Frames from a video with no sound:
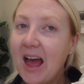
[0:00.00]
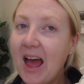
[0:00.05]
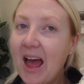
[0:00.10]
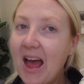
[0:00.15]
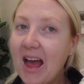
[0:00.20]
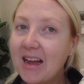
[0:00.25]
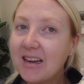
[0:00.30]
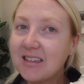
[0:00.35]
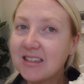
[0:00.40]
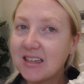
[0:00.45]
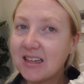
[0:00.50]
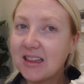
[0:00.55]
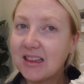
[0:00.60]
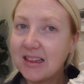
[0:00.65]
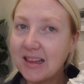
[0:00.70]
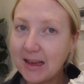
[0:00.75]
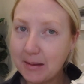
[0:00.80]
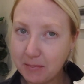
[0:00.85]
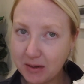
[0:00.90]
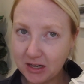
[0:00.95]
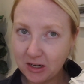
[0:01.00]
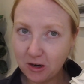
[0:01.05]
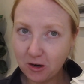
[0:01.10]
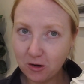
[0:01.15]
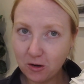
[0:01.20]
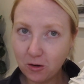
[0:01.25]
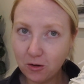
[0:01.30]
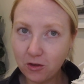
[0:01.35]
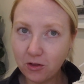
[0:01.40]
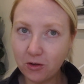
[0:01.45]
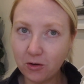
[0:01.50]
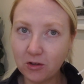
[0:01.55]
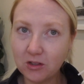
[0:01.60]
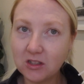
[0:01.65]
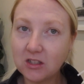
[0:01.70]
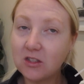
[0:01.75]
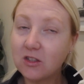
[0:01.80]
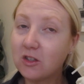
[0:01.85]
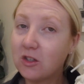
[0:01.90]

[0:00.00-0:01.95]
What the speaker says: And let me know your thoughts.